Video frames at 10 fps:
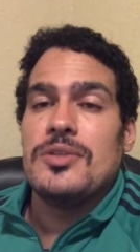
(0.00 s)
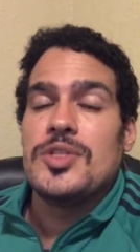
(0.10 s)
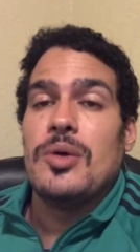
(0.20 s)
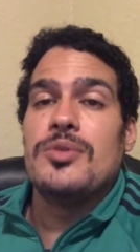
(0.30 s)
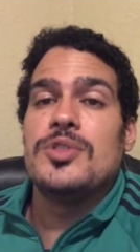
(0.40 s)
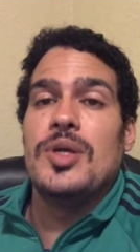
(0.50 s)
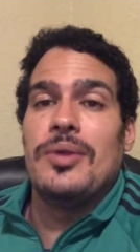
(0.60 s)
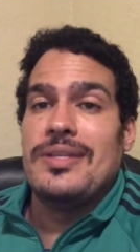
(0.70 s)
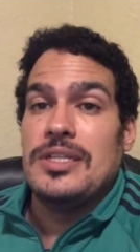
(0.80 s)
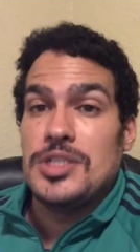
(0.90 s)
So it's
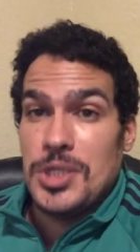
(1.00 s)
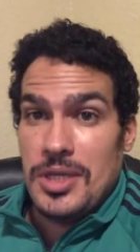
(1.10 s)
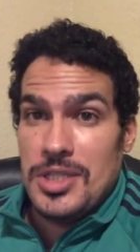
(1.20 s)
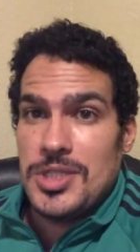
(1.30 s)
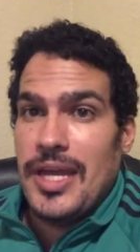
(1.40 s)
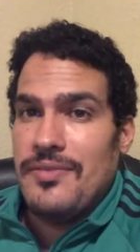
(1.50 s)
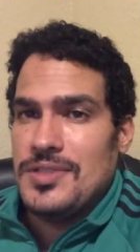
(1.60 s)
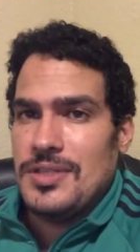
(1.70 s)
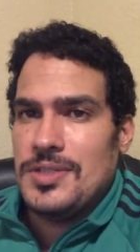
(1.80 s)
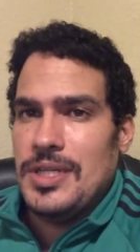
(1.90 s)
known as a Turkish
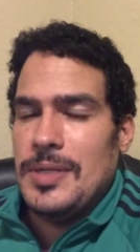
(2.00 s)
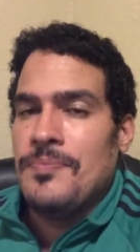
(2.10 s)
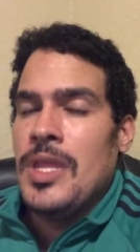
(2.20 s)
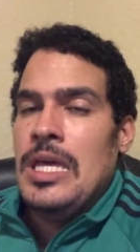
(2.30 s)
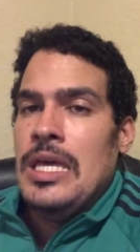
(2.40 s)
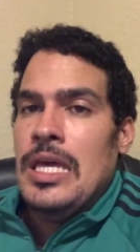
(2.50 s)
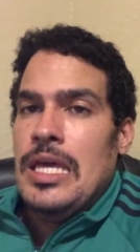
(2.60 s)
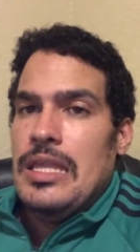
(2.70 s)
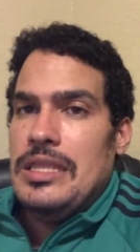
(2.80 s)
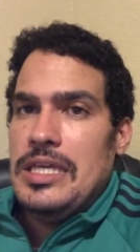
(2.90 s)
F-16
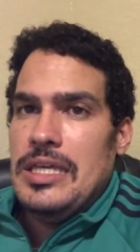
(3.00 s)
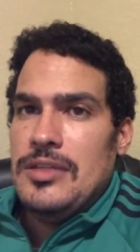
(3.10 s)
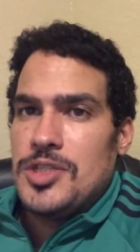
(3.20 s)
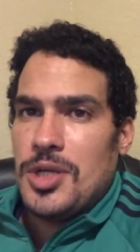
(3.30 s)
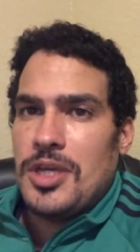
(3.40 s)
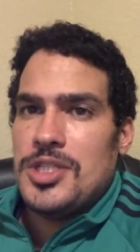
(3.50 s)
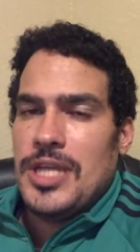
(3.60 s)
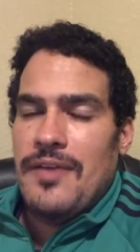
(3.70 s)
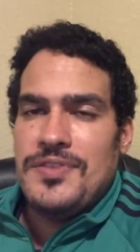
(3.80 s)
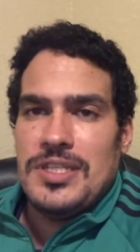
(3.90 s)
the Turkish
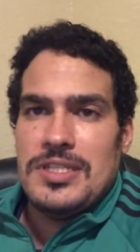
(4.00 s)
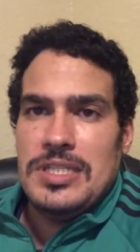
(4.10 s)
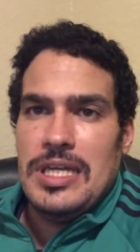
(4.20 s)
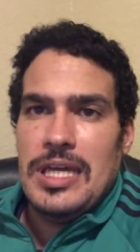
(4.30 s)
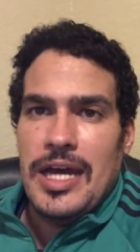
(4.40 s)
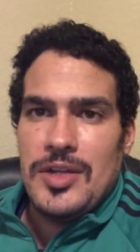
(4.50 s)
F 16 got